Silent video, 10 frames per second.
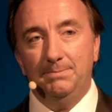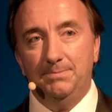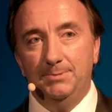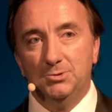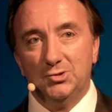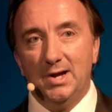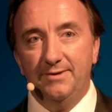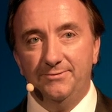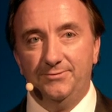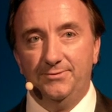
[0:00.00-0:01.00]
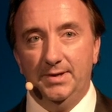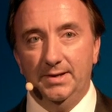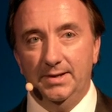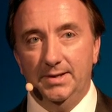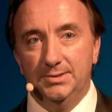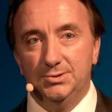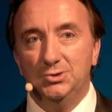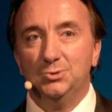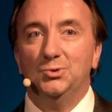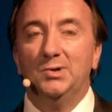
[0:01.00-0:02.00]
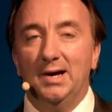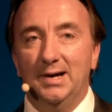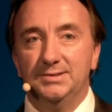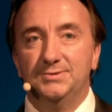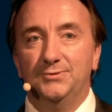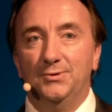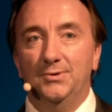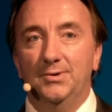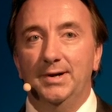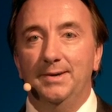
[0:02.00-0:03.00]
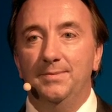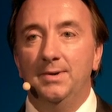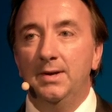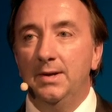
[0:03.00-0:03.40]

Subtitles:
people drive suitable cars for and